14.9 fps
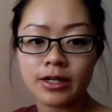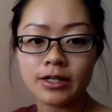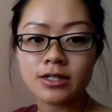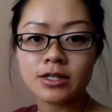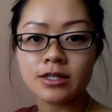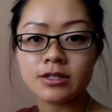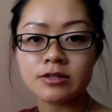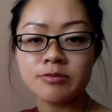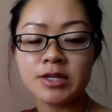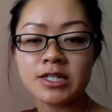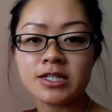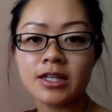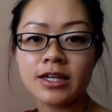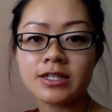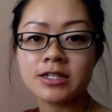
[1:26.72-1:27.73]
age. This
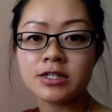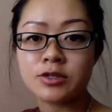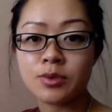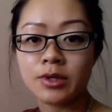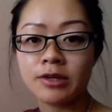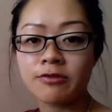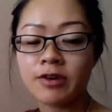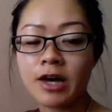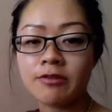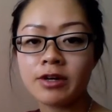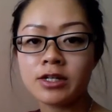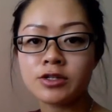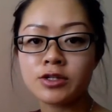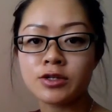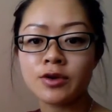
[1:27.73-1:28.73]
means less than
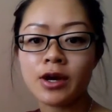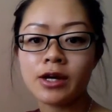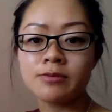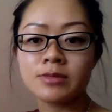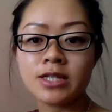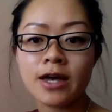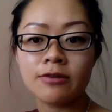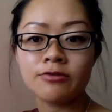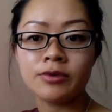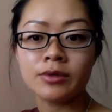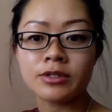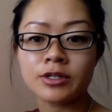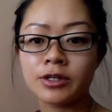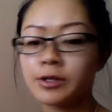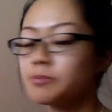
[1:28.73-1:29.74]
2,500 grams at full
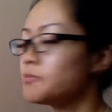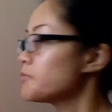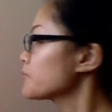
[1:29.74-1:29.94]
term.